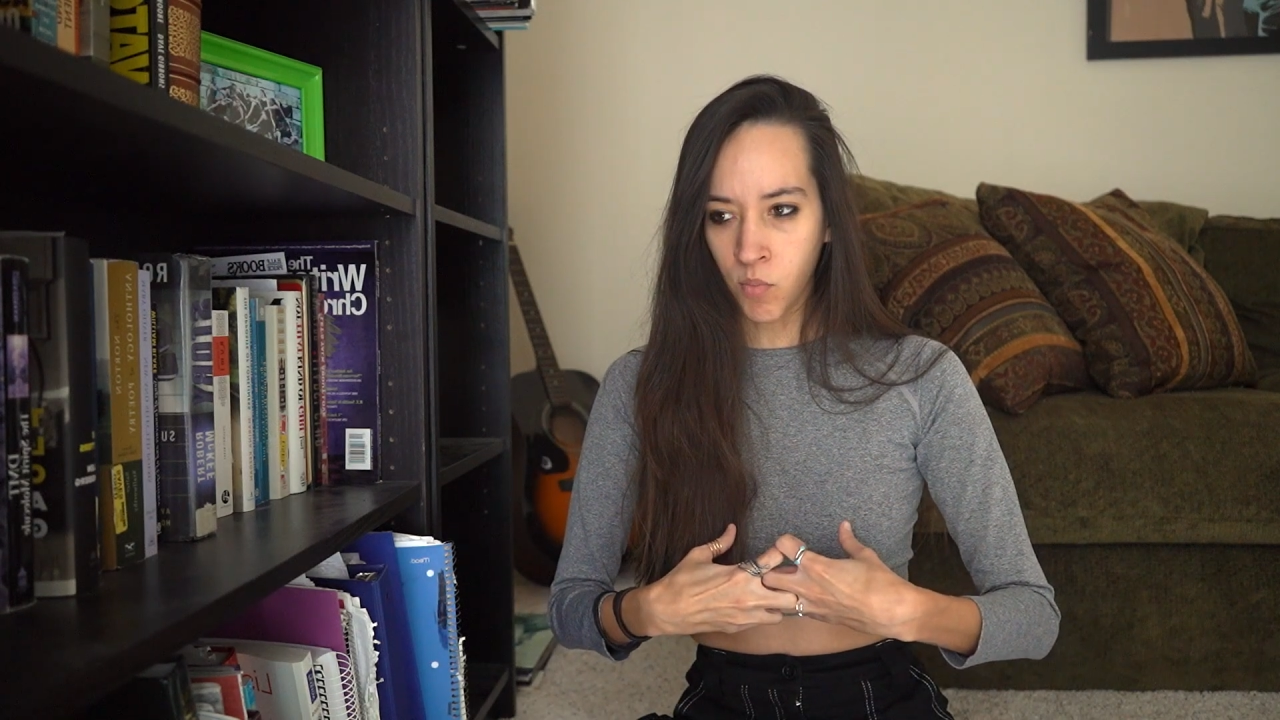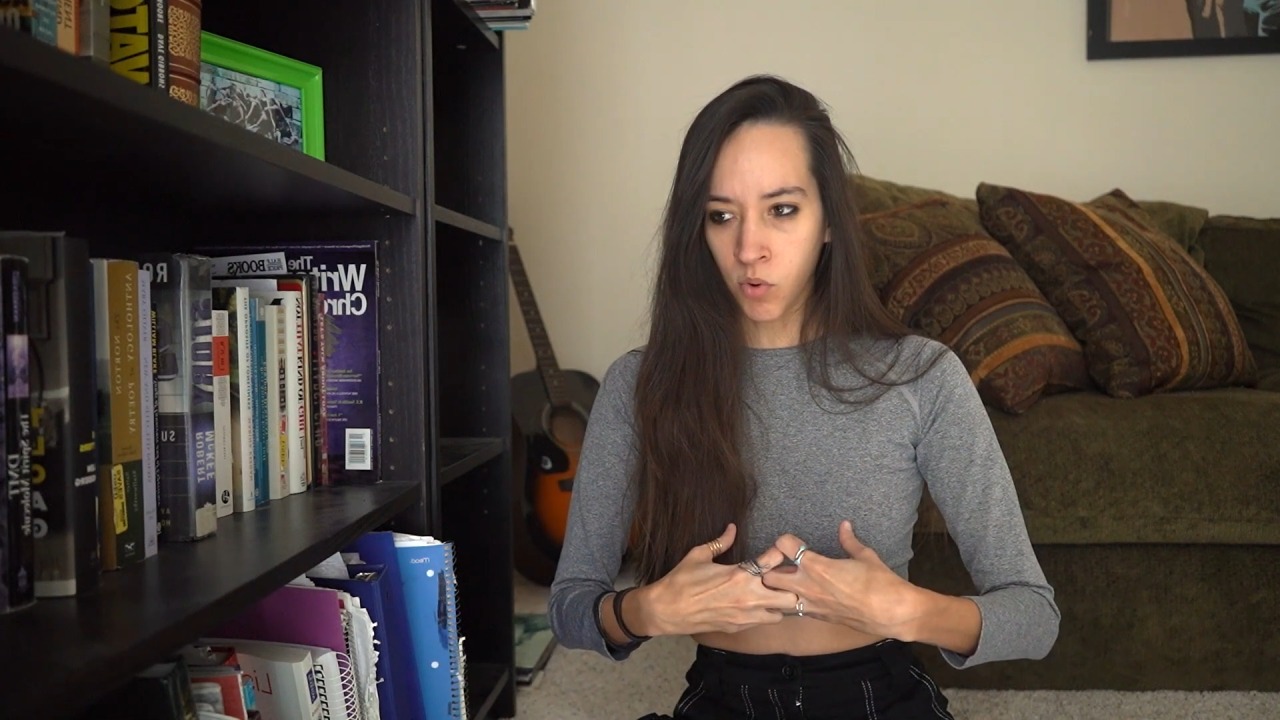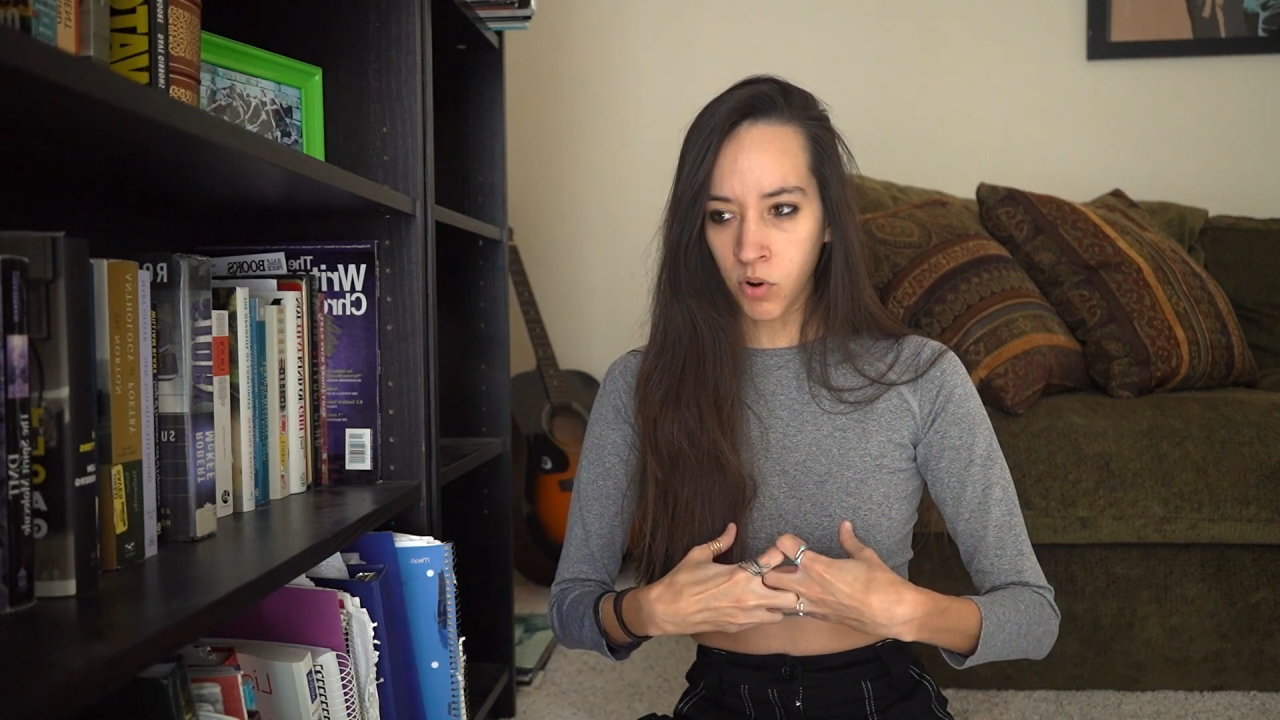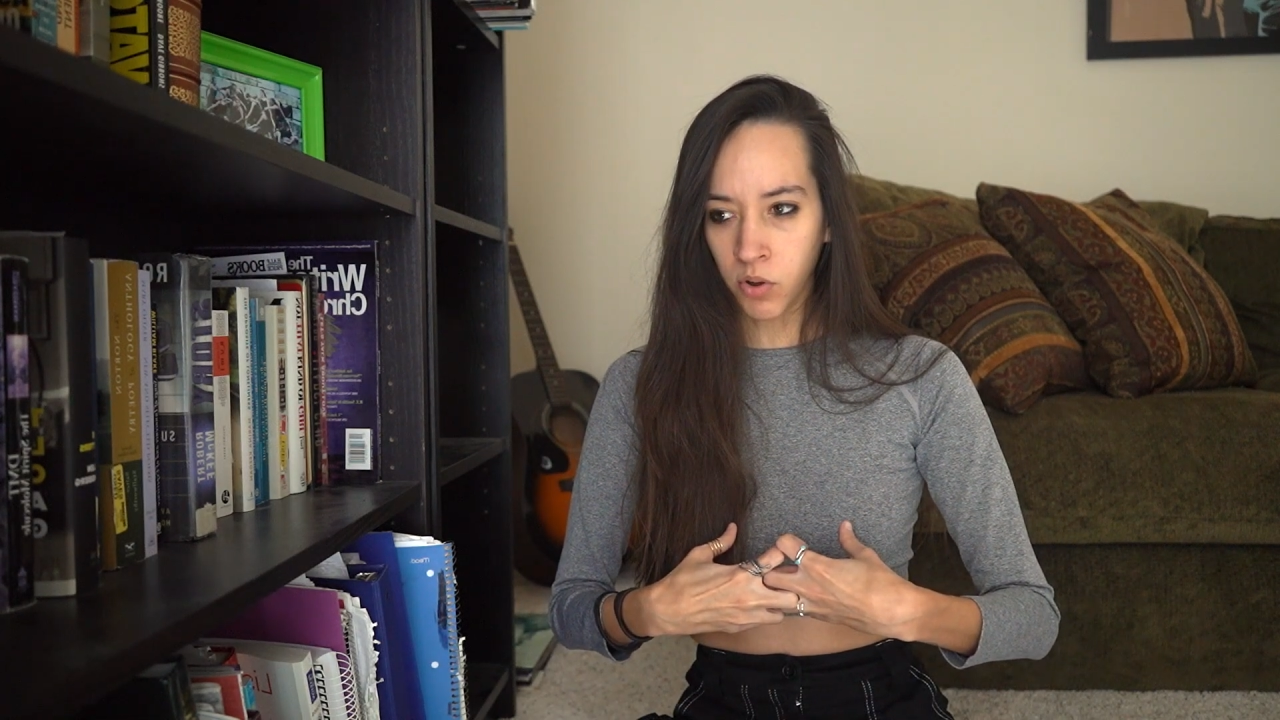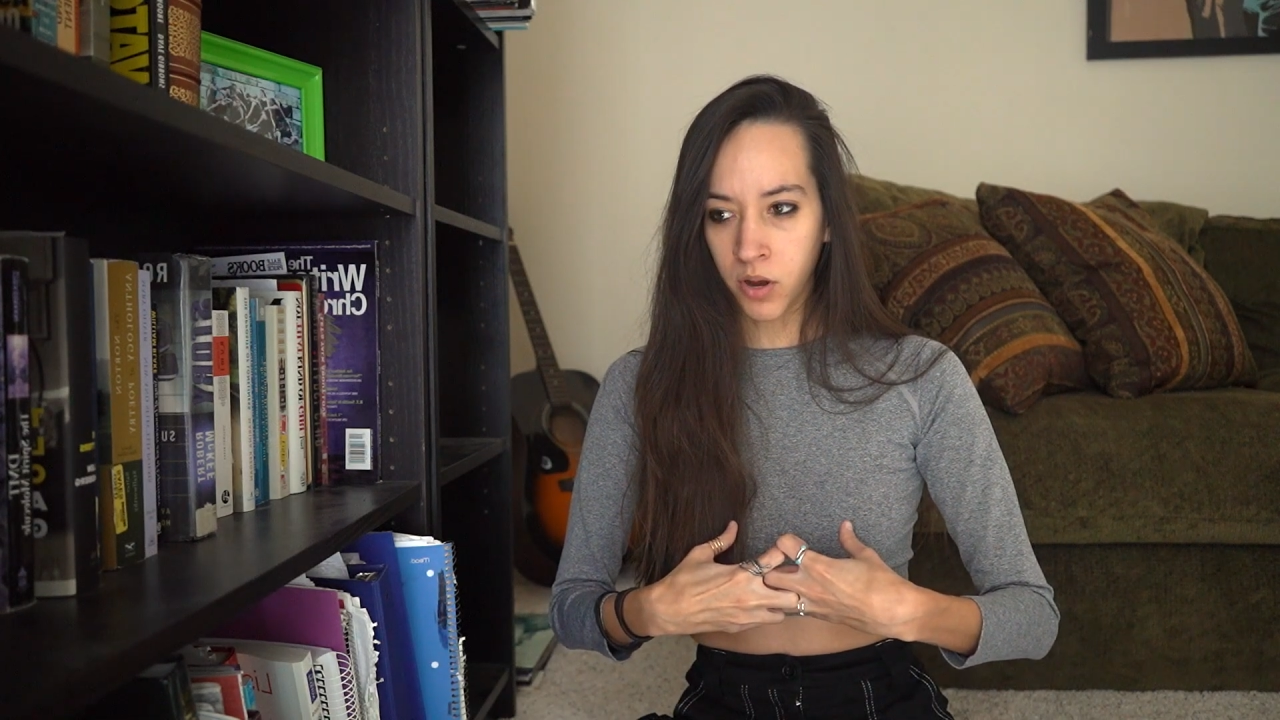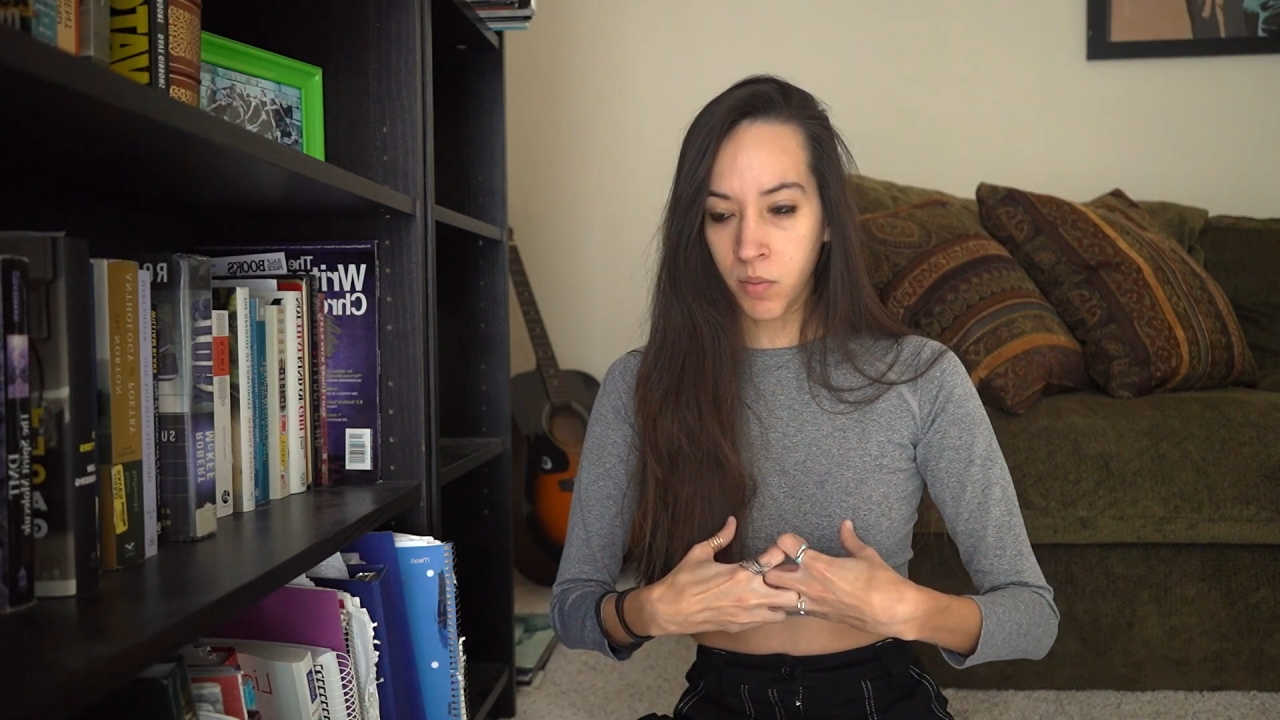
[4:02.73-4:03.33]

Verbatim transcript: moral and